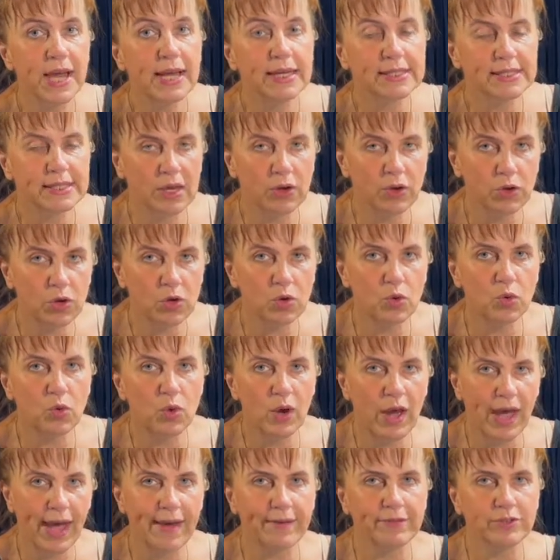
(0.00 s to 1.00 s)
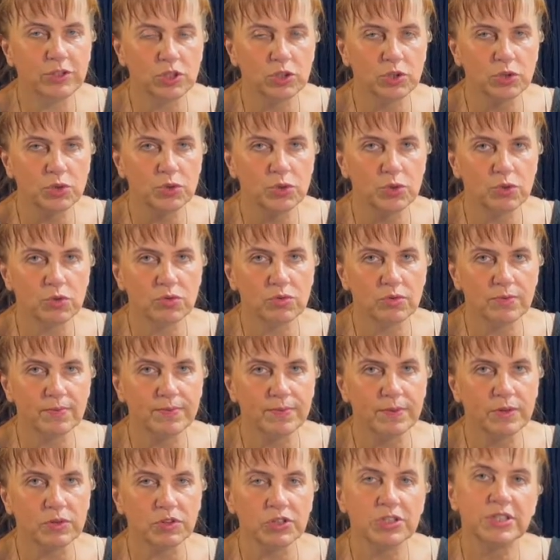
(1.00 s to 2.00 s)
so you have
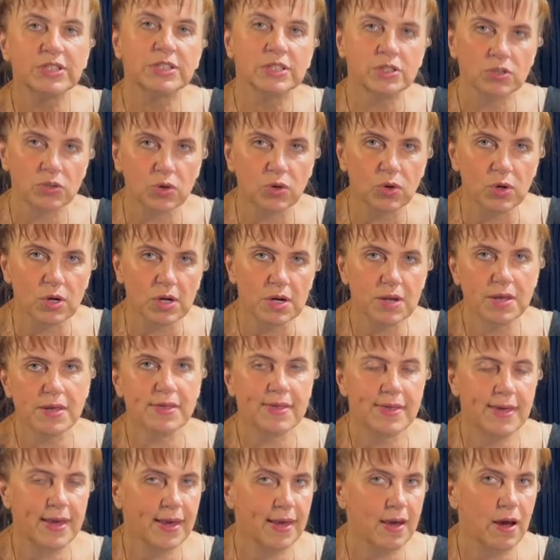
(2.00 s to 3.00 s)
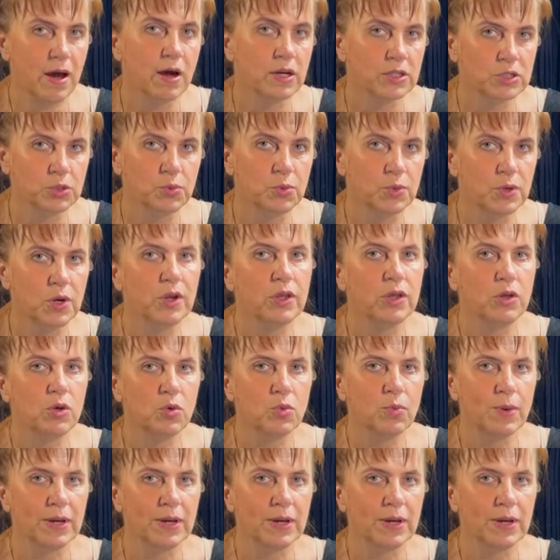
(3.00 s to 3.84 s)
to restore the artwork.